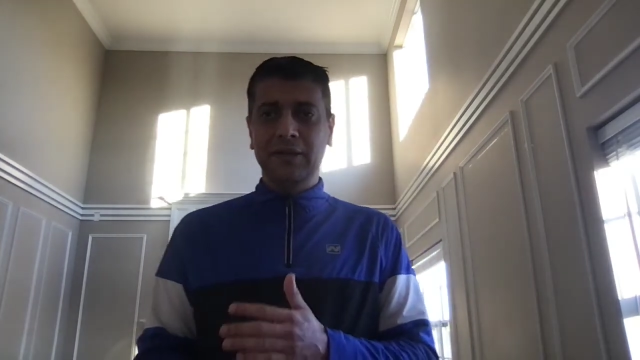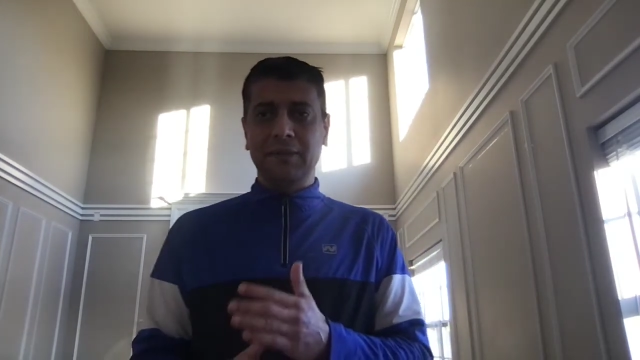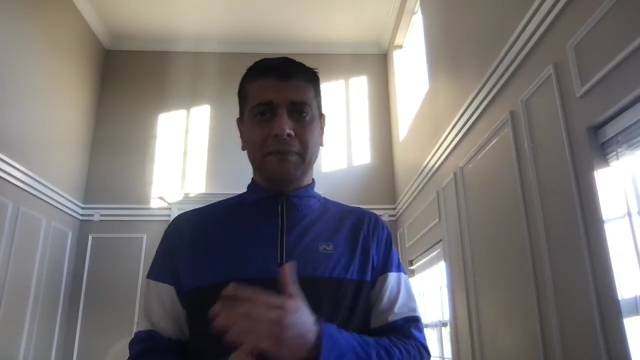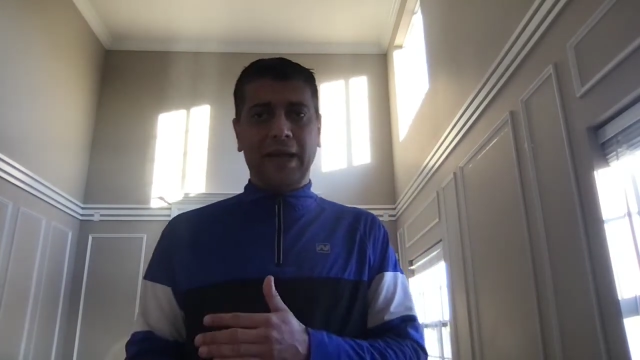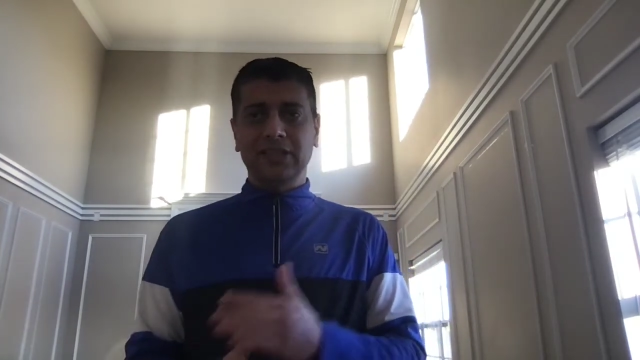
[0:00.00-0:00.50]
the
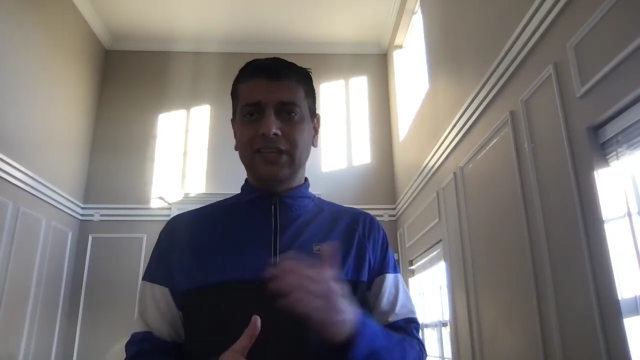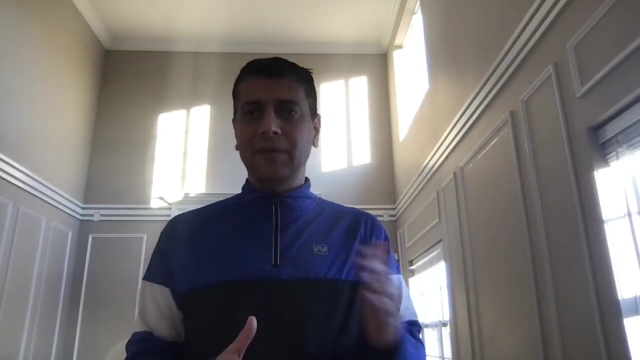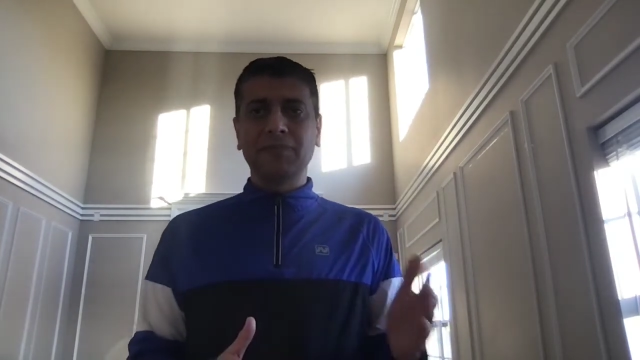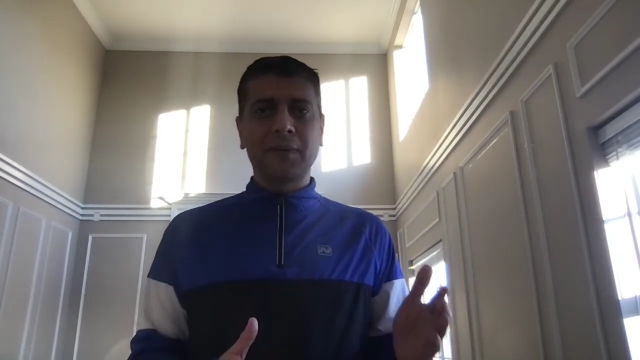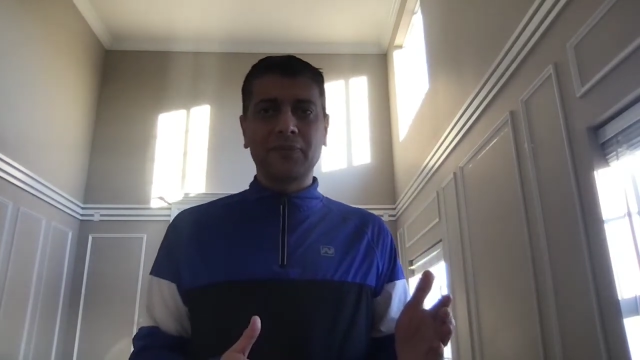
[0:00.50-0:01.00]
math
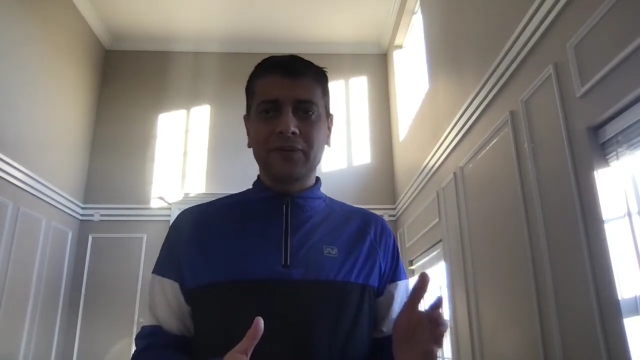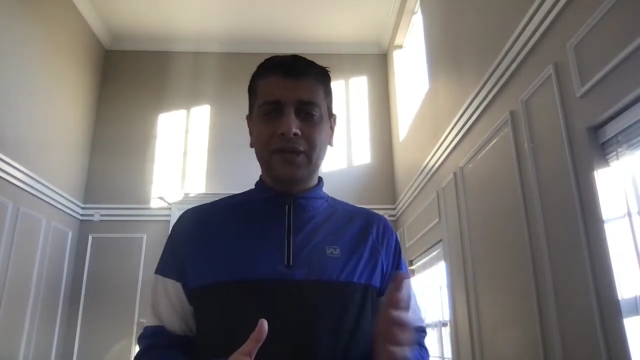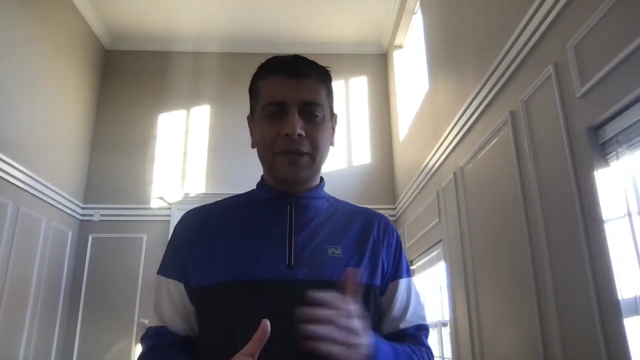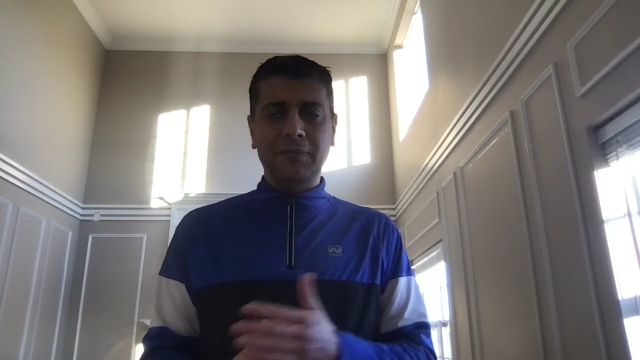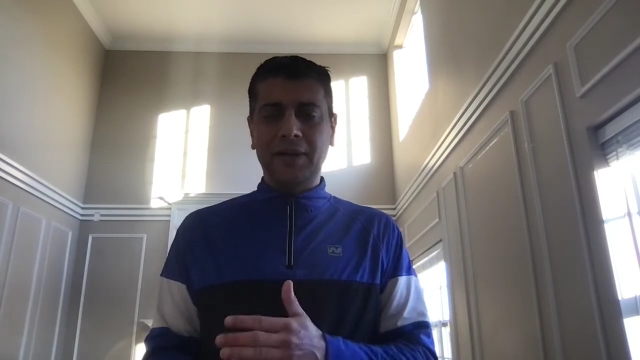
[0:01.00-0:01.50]
came up
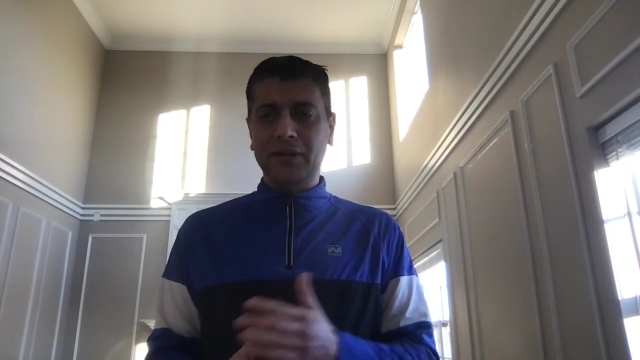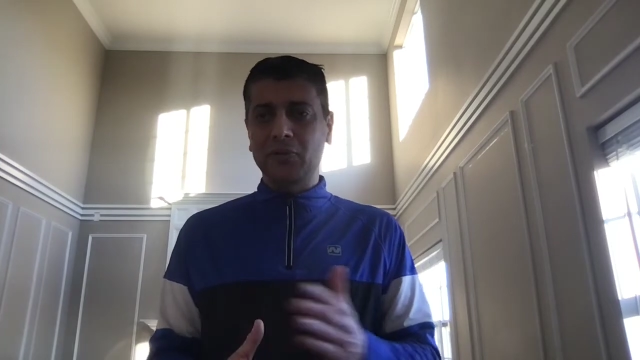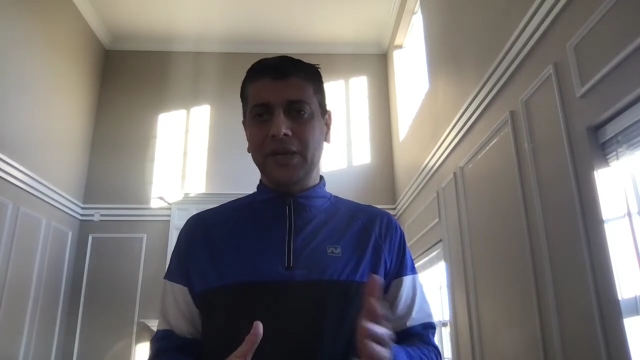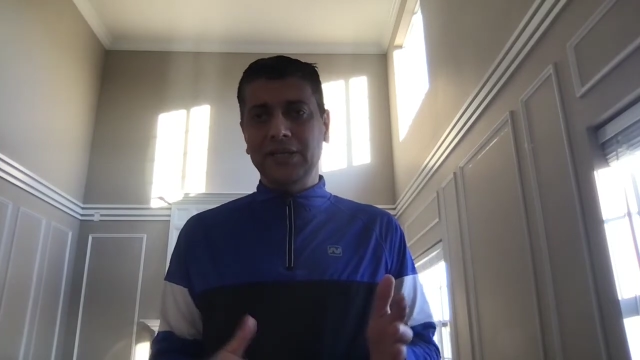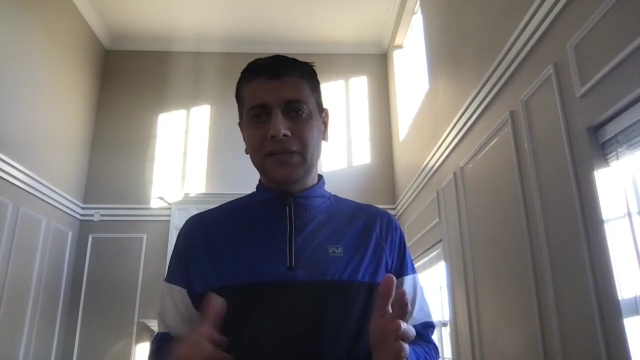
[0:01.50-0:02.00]
came back
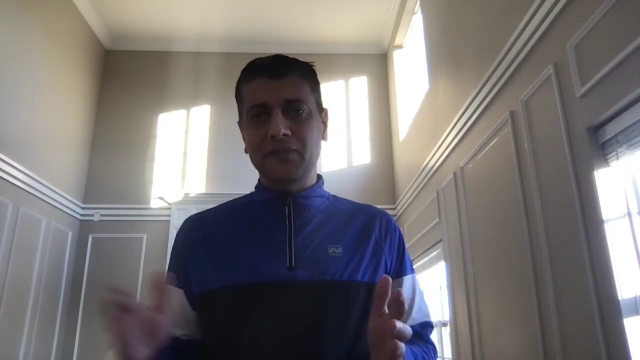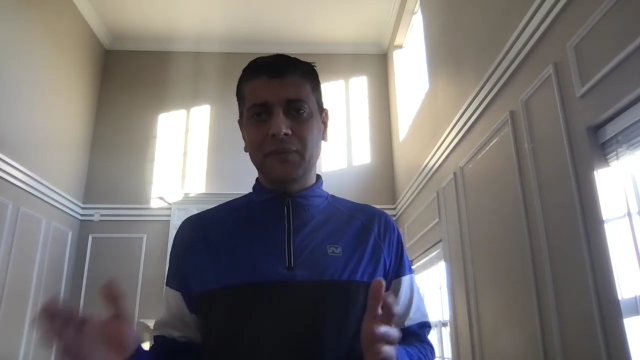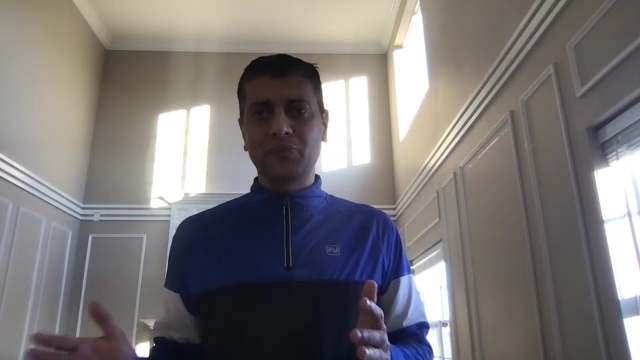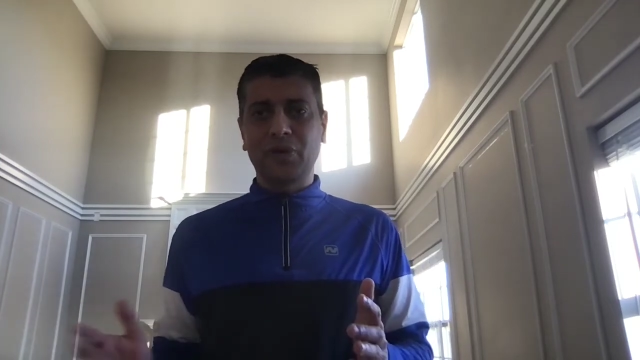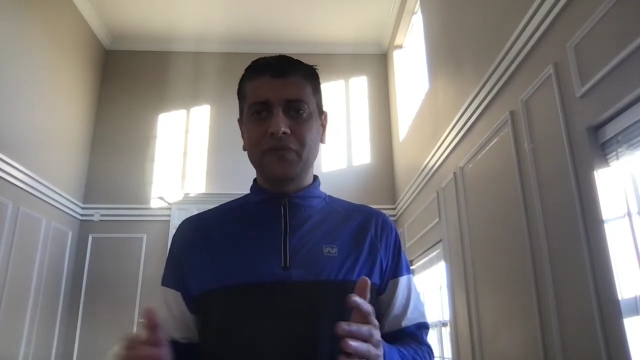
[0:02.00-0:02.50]
to 18
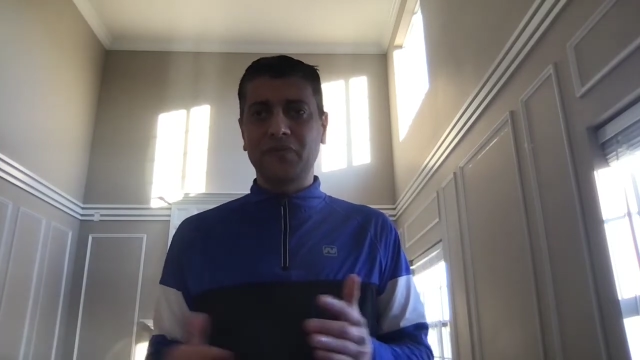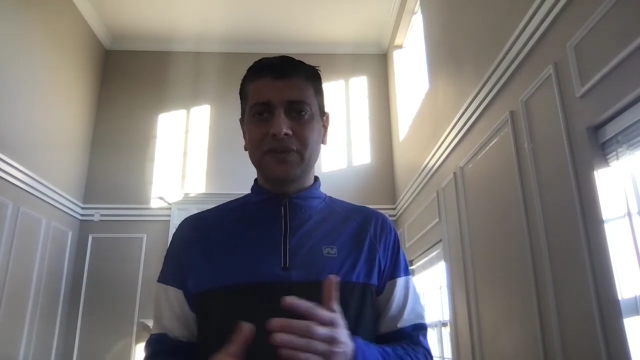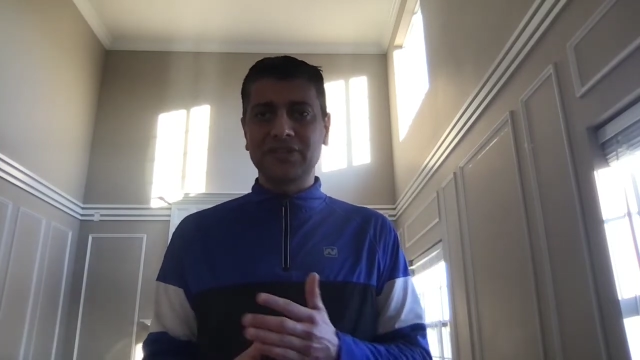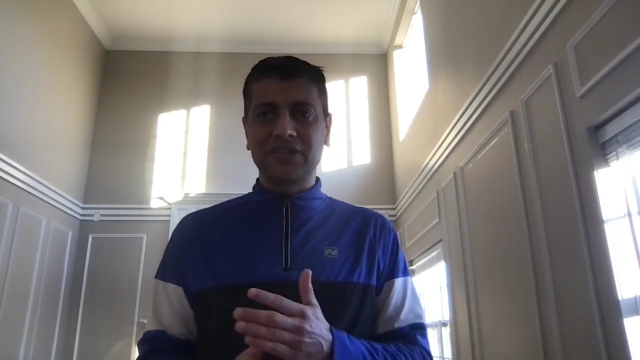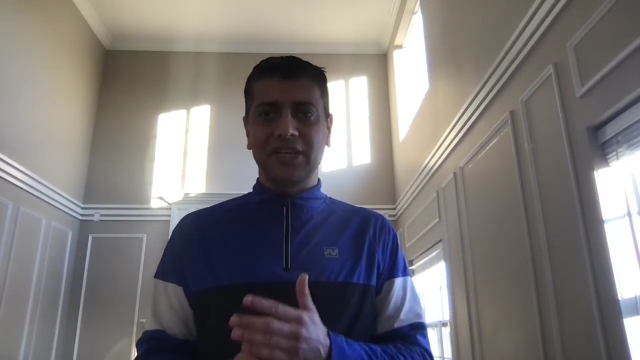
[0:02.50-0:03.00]
from
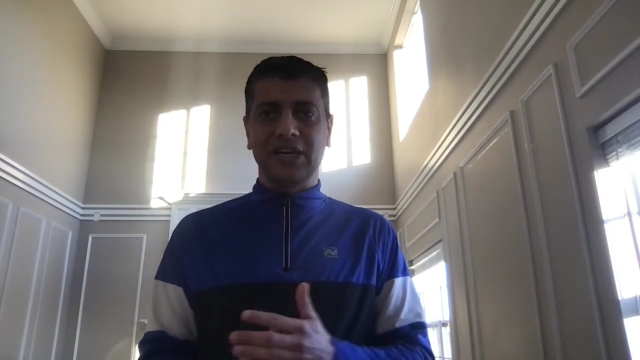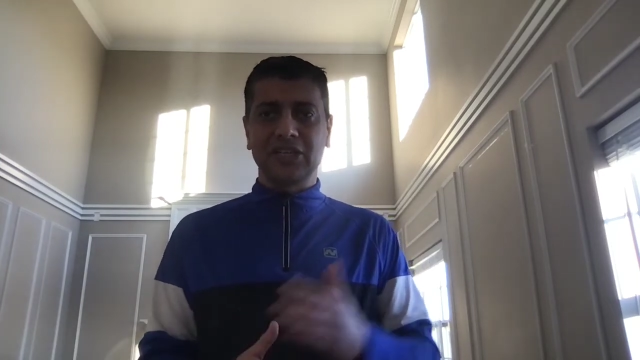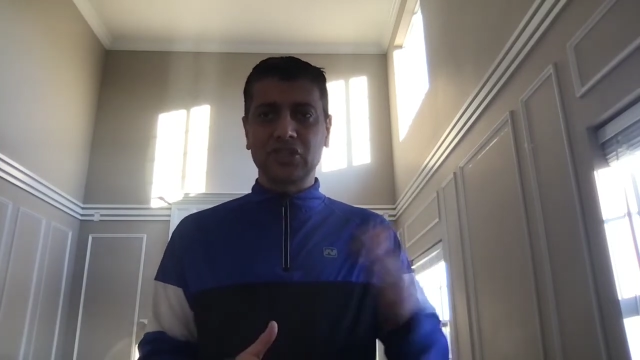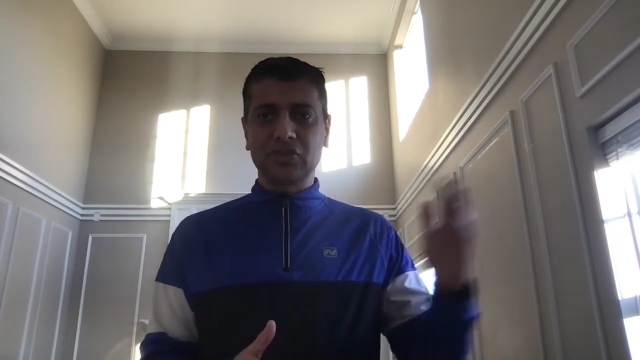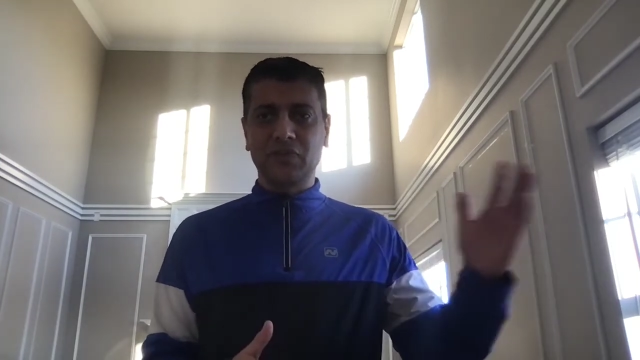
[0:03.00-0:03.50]
21st the
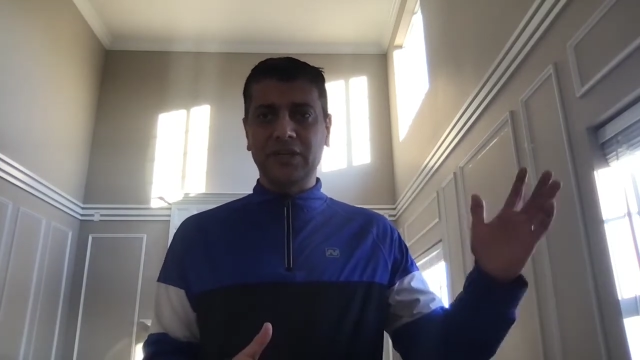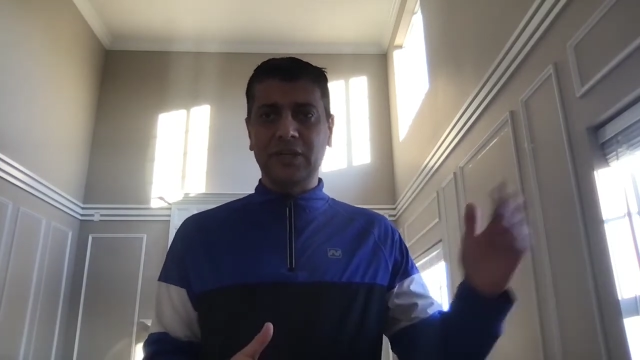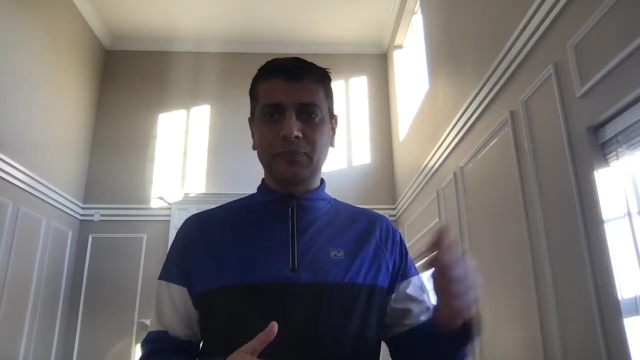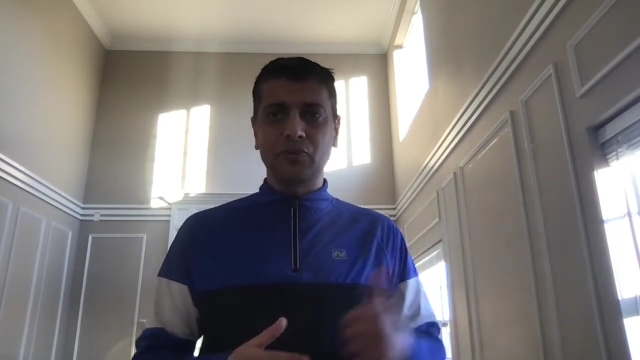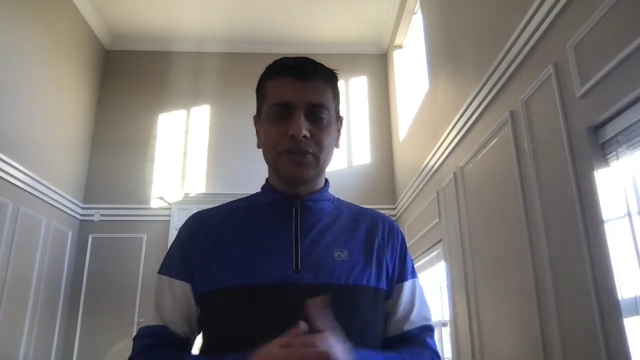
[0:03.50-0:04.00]
english went
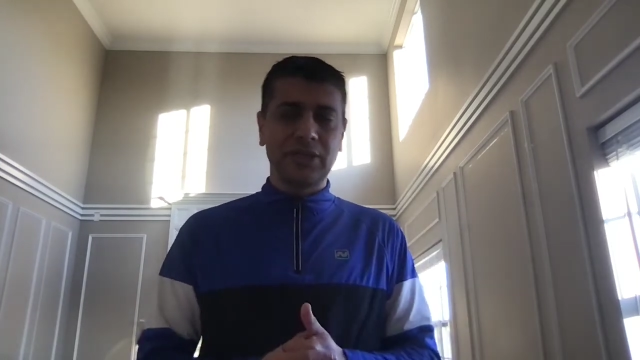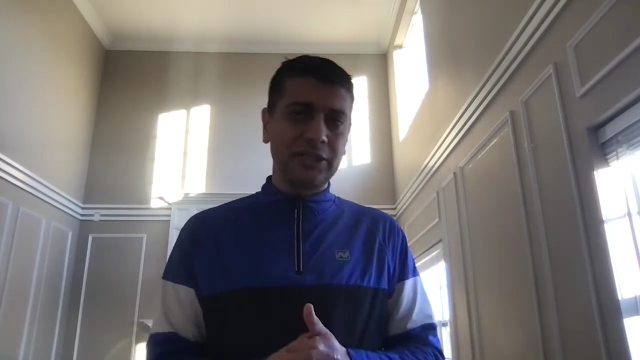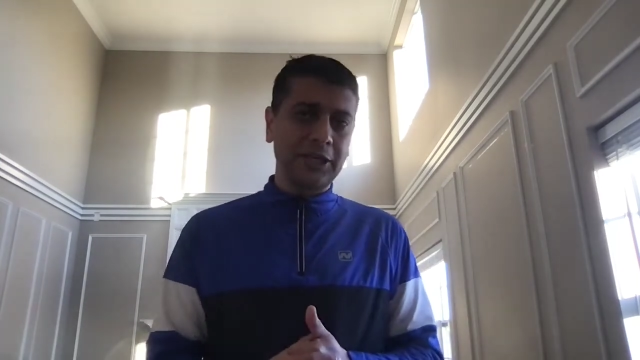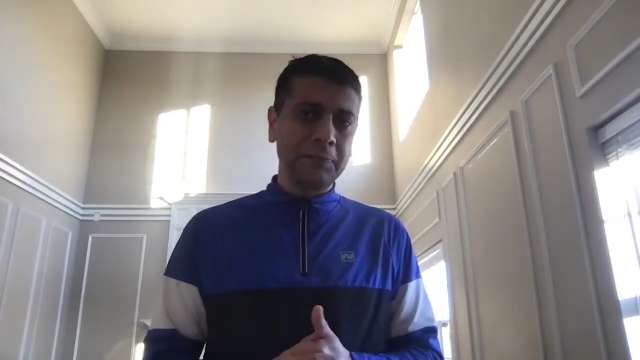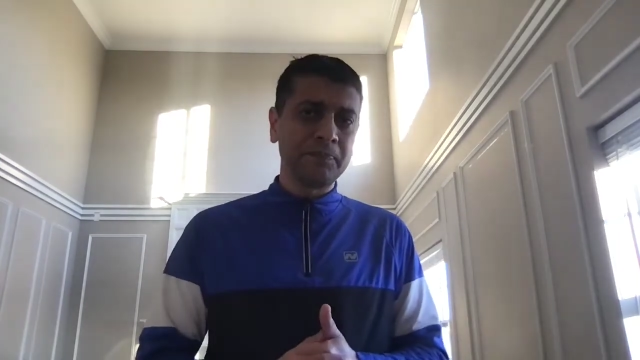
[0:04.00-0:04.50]
up to
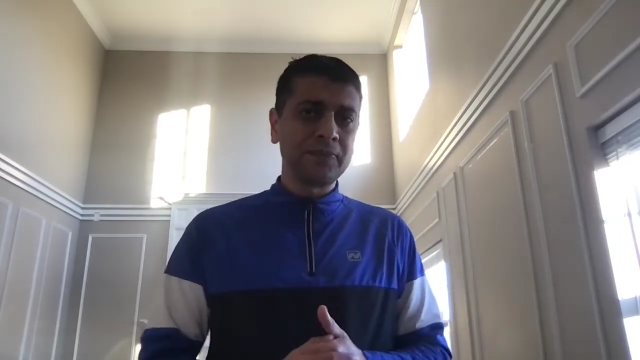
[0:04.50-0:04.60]
13